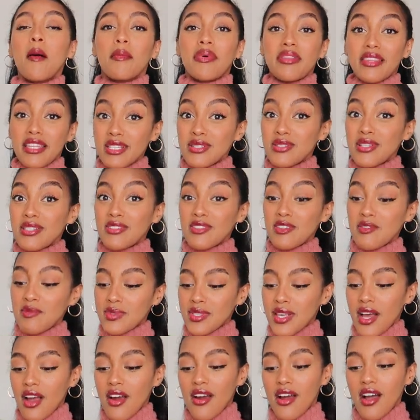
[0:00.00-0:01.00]
But these ones
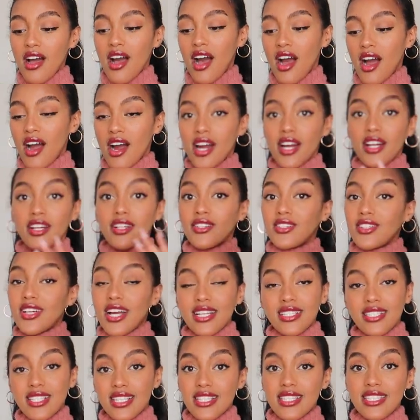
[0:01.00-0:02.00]
from Zara are, you
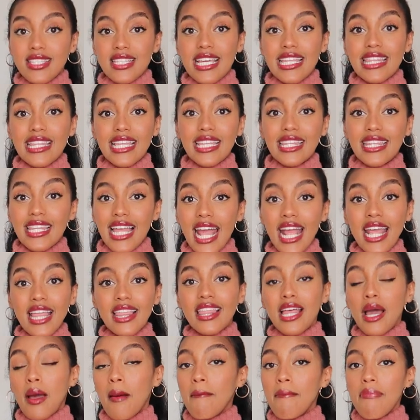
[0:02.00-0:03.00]
guys can see in the
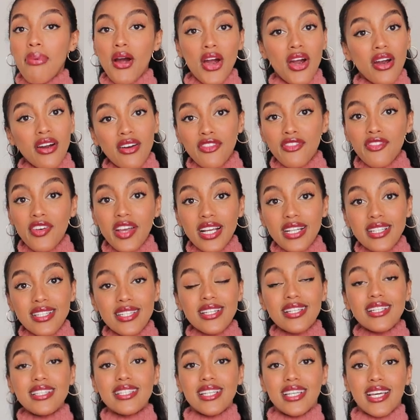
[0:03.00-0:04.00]
length,
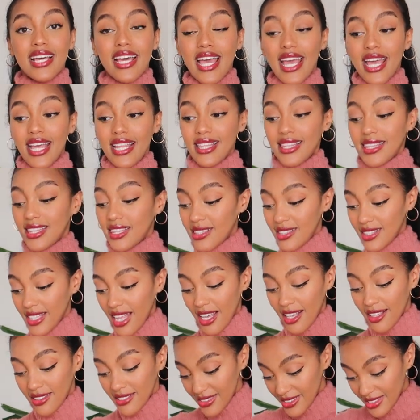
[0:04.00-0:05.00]
perfect to hit,
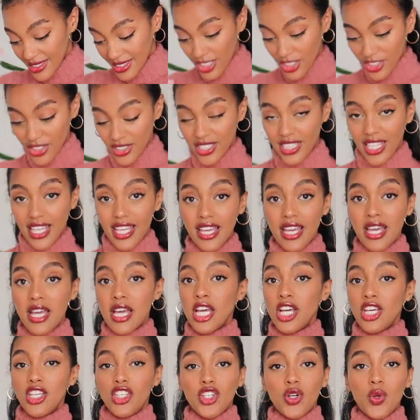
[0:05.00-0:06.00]
like literally,
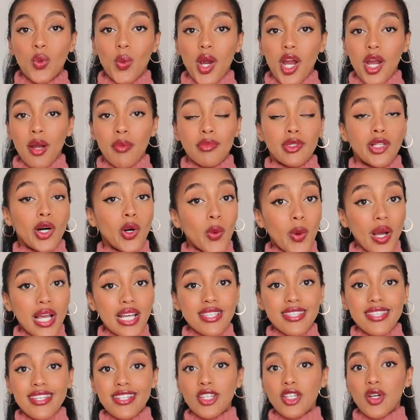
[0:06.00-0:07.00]
you can wear them
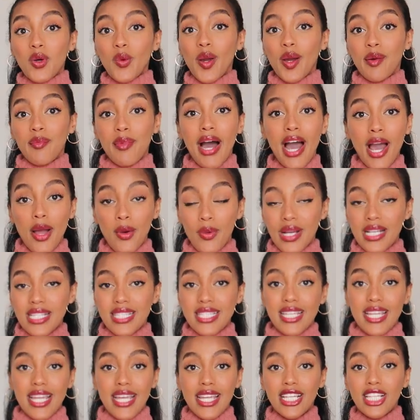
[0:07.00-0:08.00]
low-waisted, you can wear them
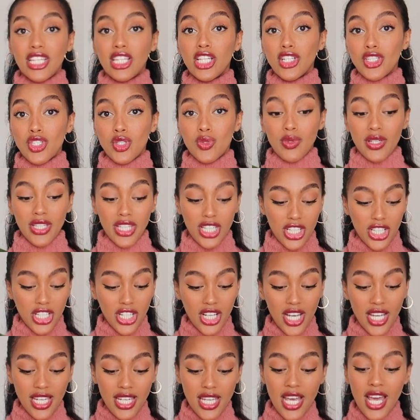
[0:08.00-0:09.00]
high-waisted, and it looks really
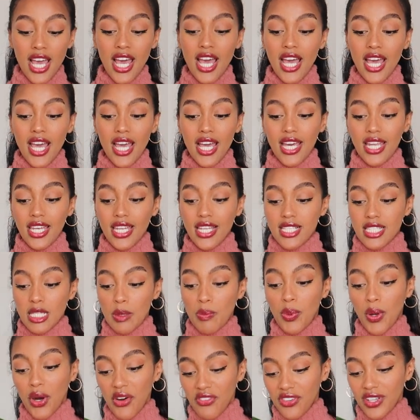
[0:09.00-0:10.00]
good. It is
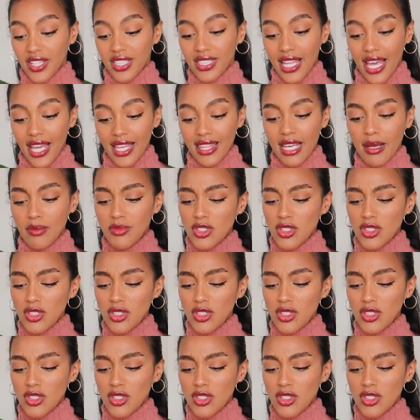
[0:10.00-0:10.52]
a perfect length.